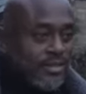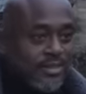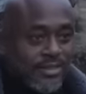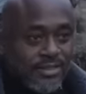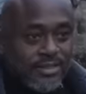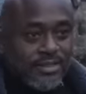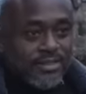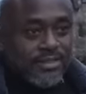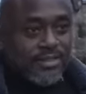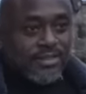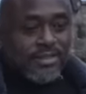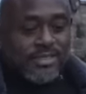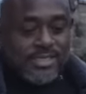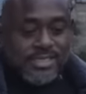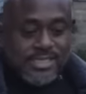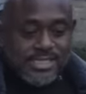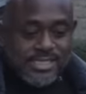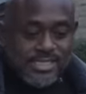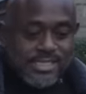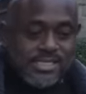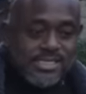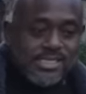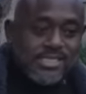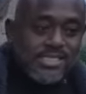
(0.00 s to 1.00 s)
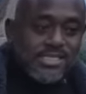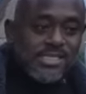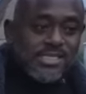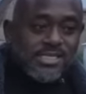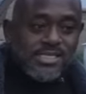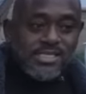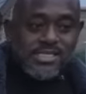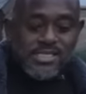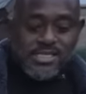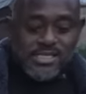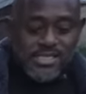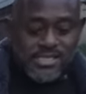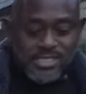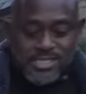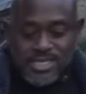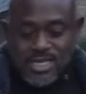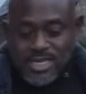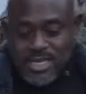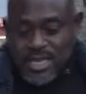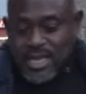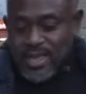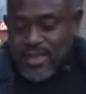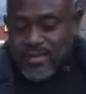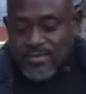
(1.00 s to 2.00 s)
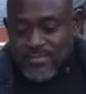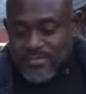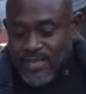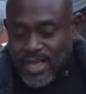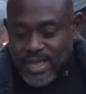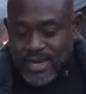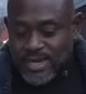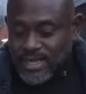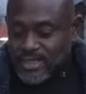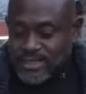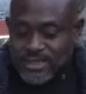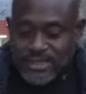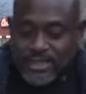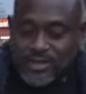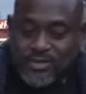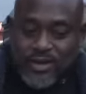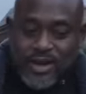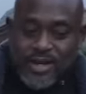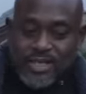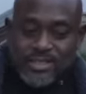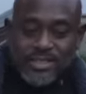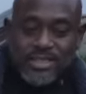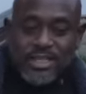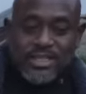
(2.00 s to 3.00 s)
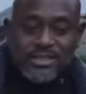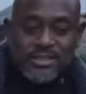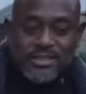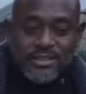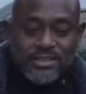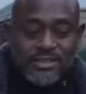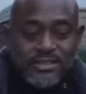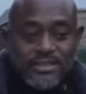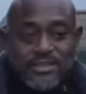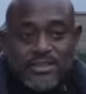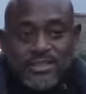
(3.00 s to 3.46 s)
Is that one of your greatest lessons? Yeah, that is the greatest lesson.